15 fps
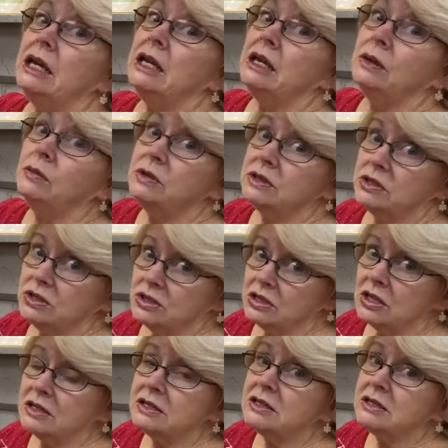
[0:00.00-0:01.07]
He was
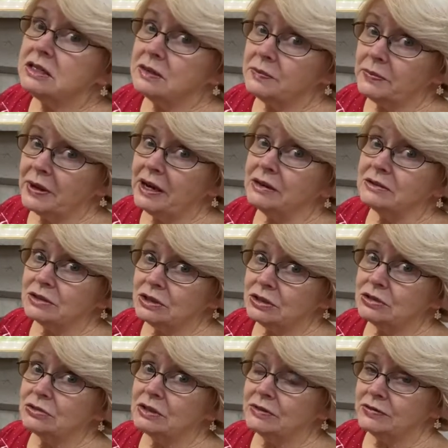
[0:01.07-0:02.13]
just about
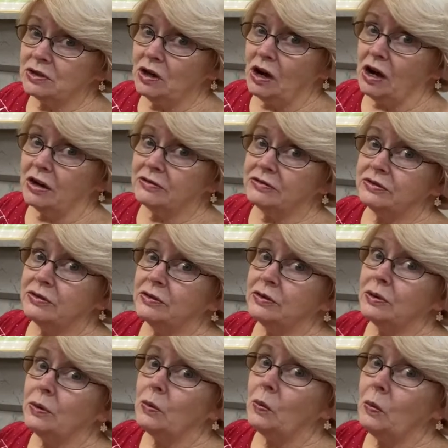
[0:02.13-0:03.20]
to drift off
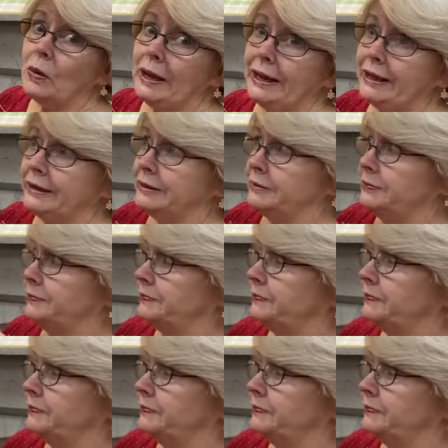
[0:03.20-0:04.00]
when